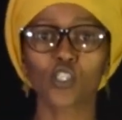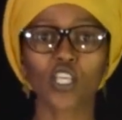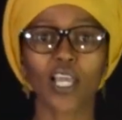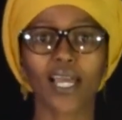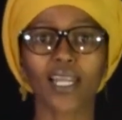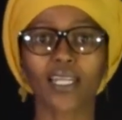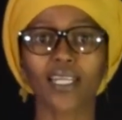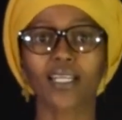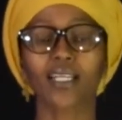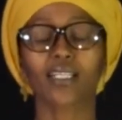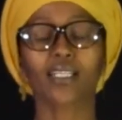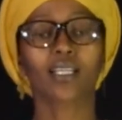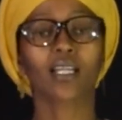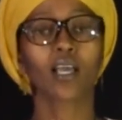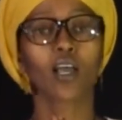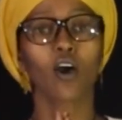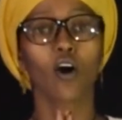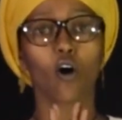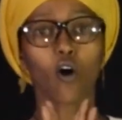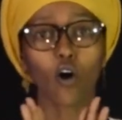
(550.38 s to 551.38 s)
channel,
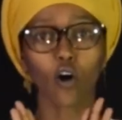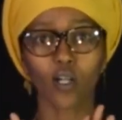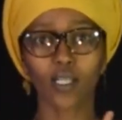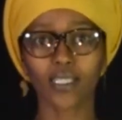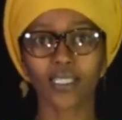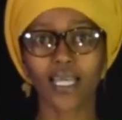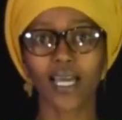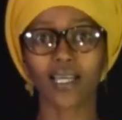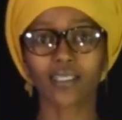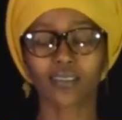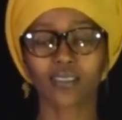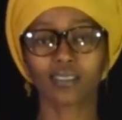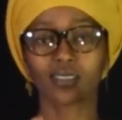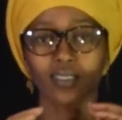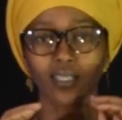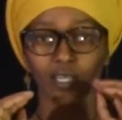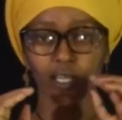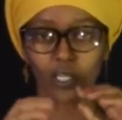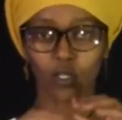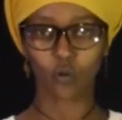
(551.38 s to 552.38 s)
all that
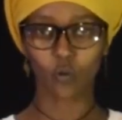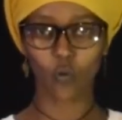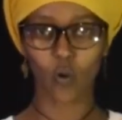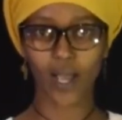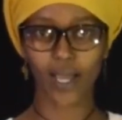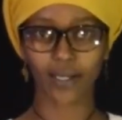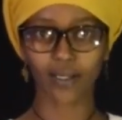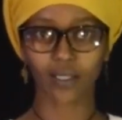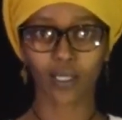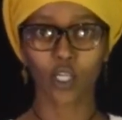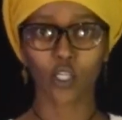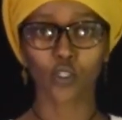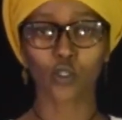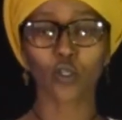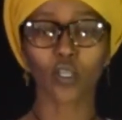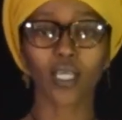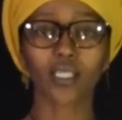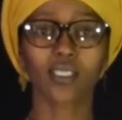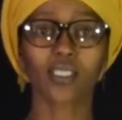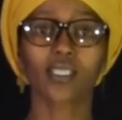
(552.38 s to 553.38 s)
in one, so
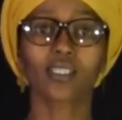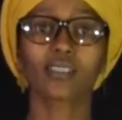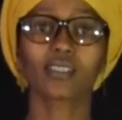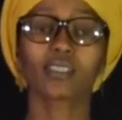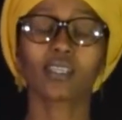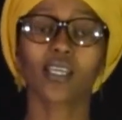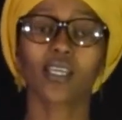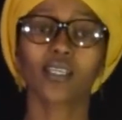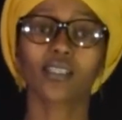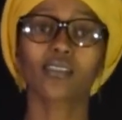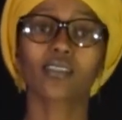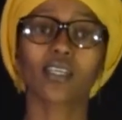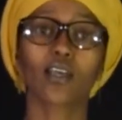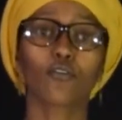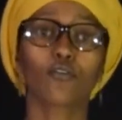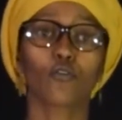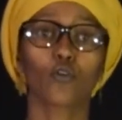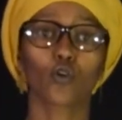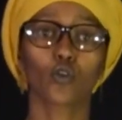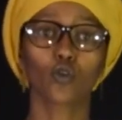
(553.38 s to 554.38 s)
that it's easier
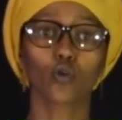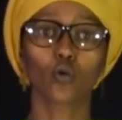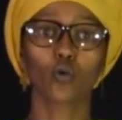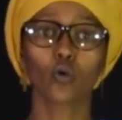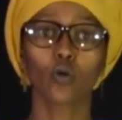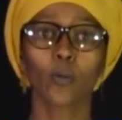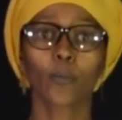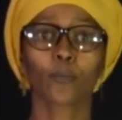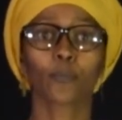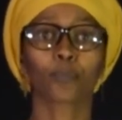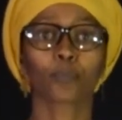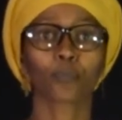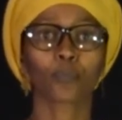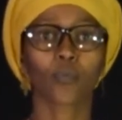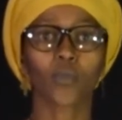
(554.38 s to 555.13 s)
for you.